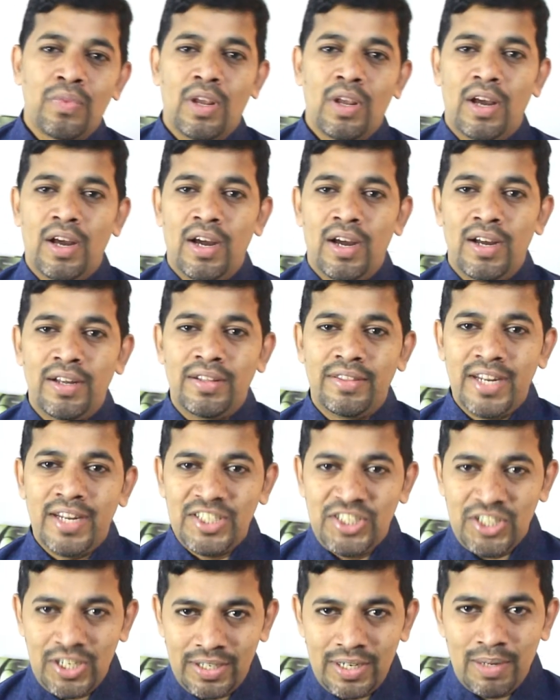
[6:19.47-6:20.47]

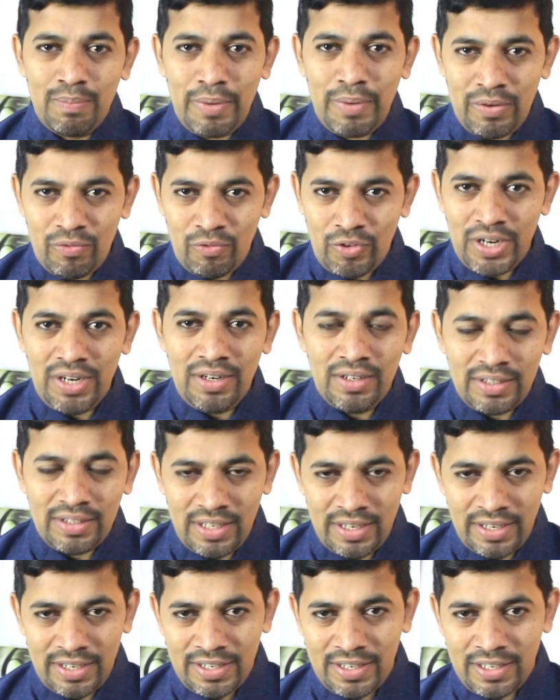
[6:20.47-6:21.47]
that gentleman went,
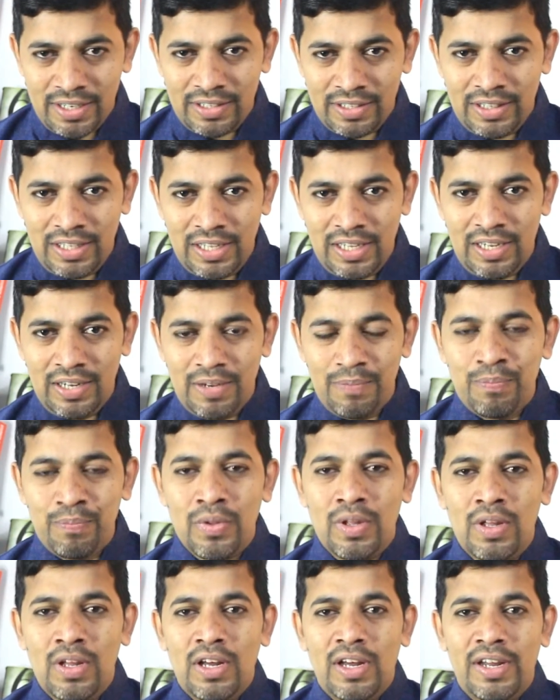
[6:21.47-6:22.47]
that the
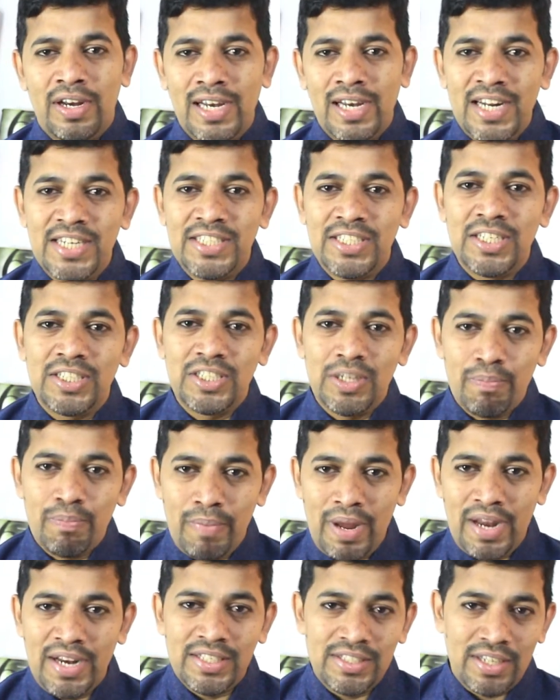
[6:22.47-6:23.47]
relationship
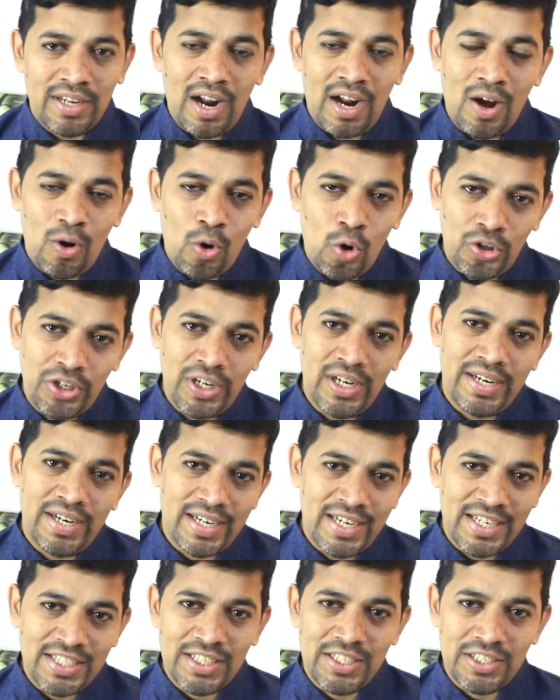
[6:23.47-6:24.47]
manager, hotel
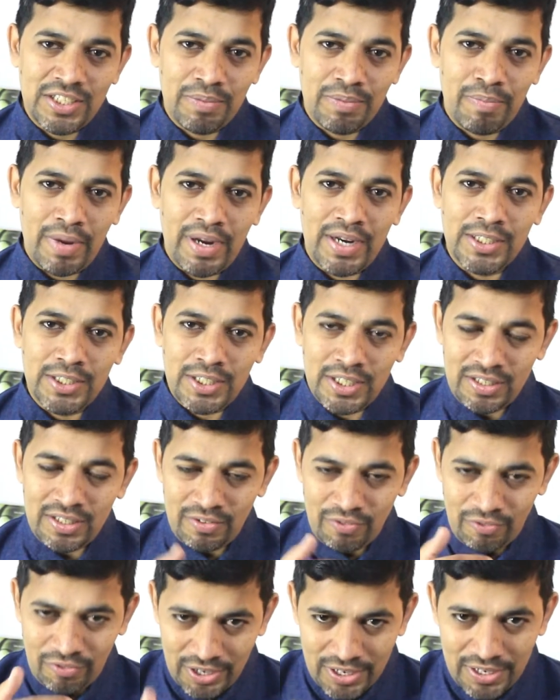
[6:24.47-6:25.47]
relationship manager
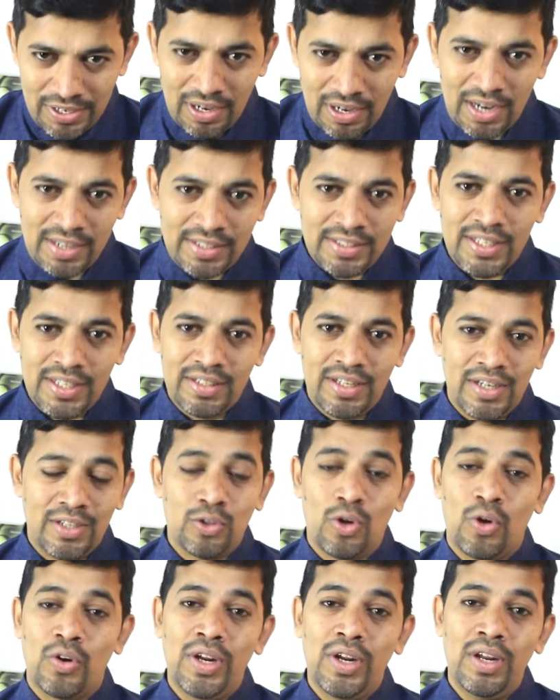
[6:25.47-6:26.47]
went and said that
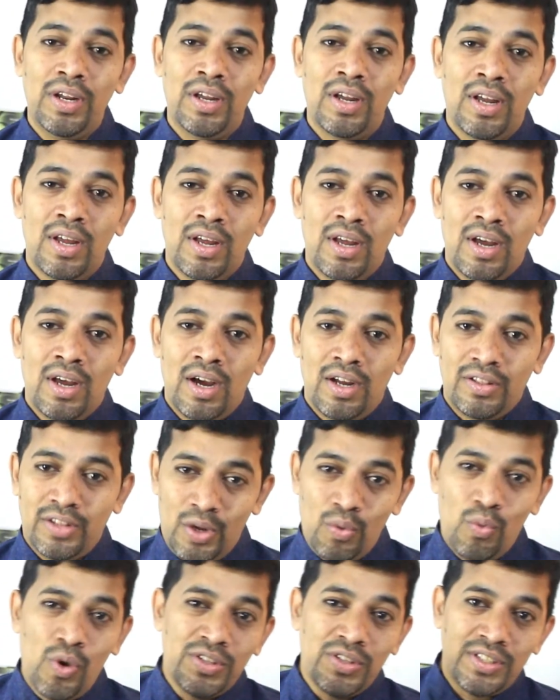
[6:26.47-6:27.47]
sorry,
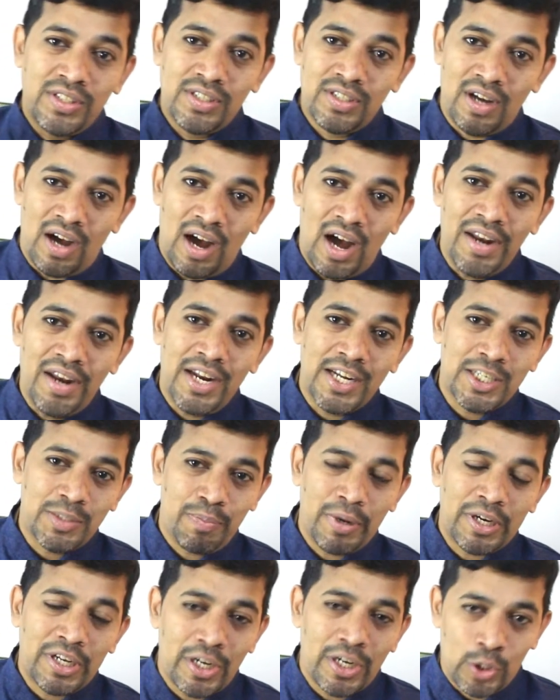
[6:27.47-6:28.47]
there was an
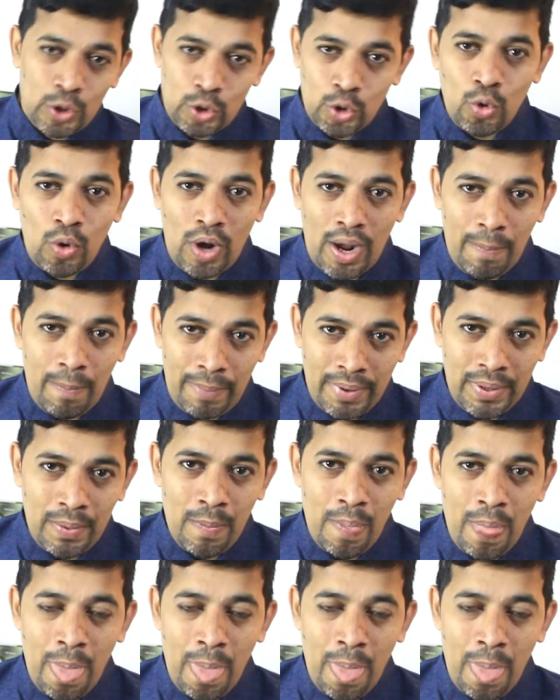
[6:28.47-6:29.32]
unexpected issue happened,